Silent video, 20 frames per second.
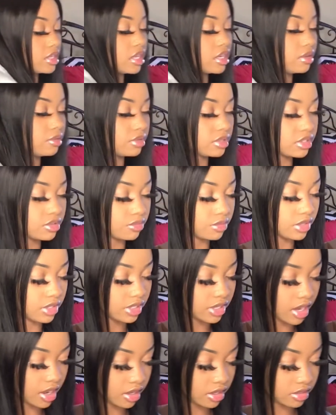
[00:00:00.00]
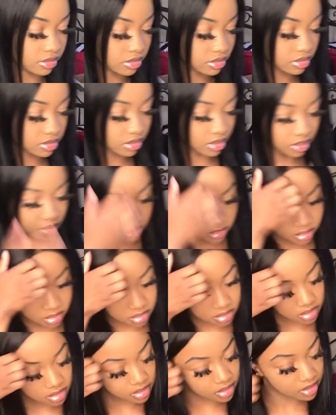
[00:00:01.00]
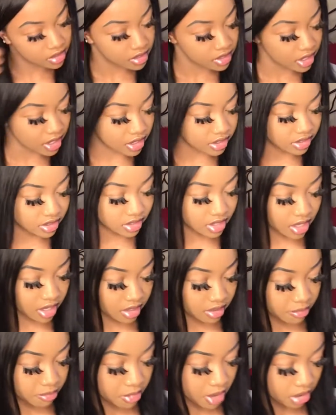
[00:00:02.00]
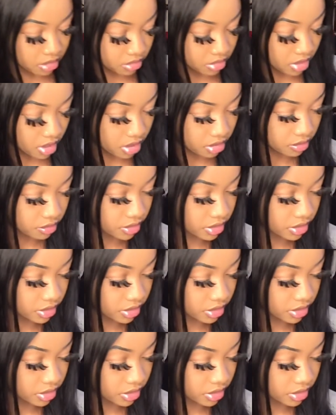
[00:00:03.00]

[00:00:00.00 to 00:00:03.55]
it was really nice, so I just got a Mount Dog one